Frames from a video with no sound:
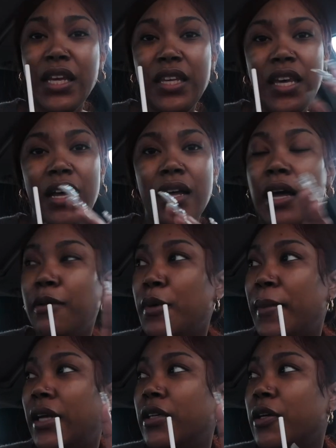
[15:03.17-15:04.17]
Yeah, I'm
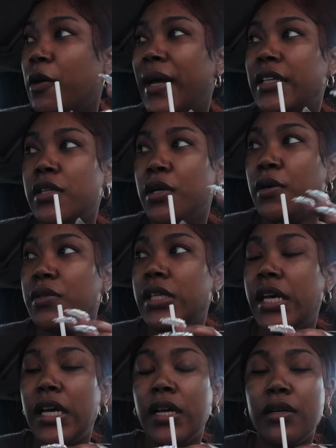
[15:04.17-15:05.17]
about to go back to the
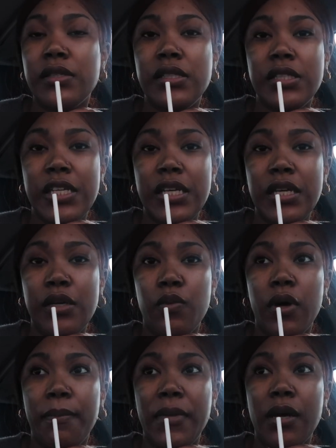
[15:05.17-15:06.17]
hotel, see
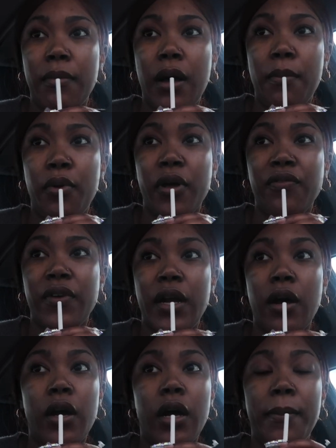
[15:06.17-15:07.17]
what me and my boyfriend
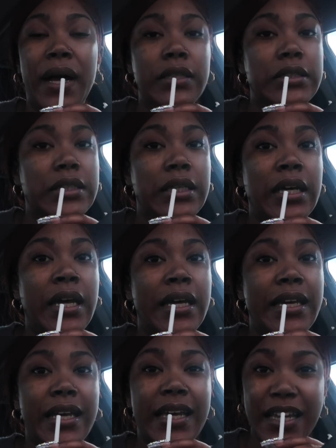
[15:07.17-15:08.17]
are about to
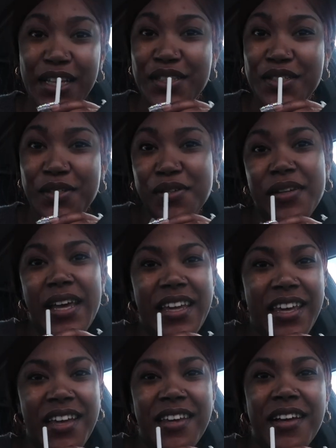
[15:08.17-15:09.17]
get into, and
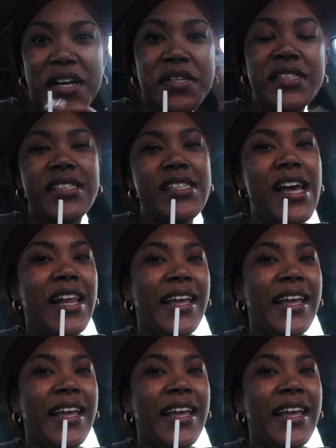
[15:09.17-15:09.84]
yeah, y'all, see y'all